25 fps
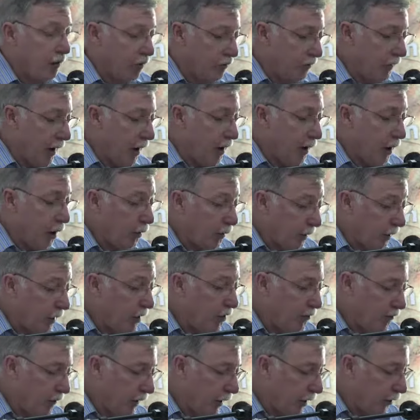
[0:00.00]
this photo and
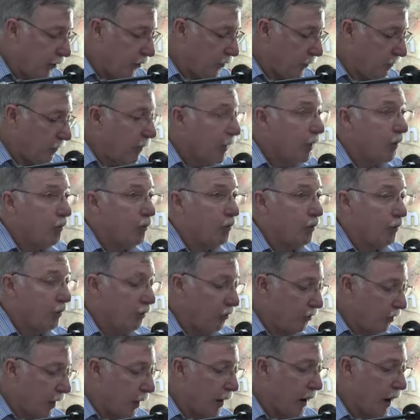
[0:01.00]
these figures
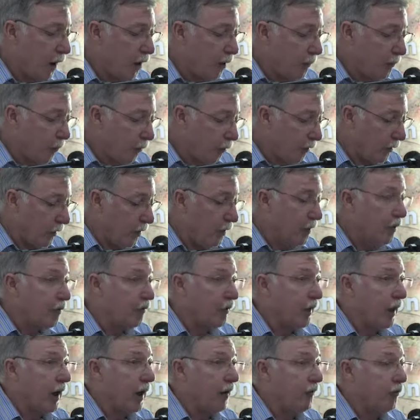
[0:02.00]
to show how important it
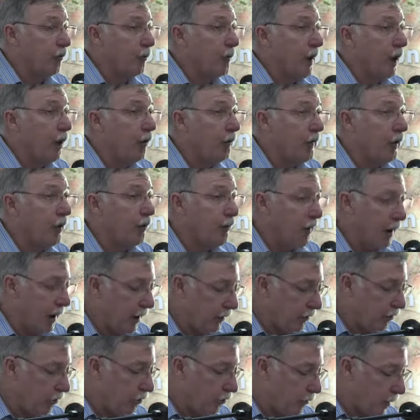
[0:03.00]
is to have healthy
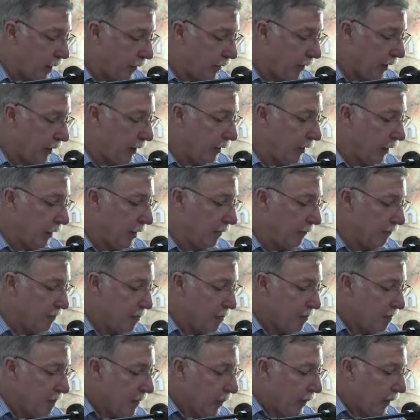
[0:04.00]
grasses growing in there.
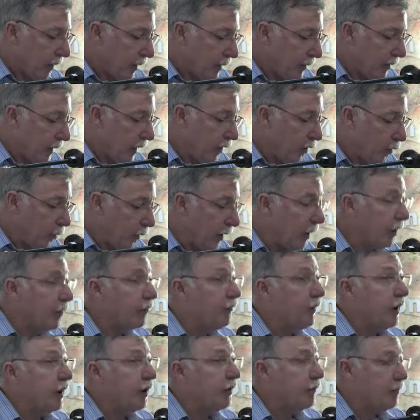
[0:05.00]
Now the wick
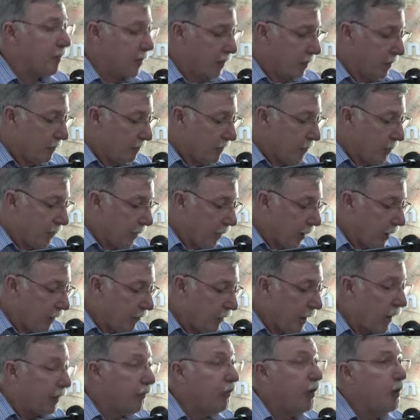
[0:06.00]
effect
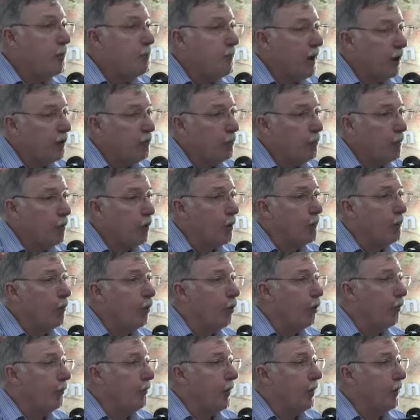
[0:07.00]
is actually much more
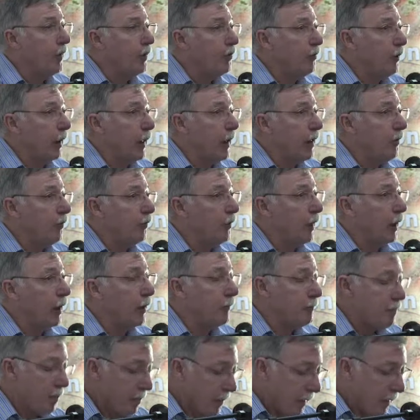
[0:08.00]
important in this landscape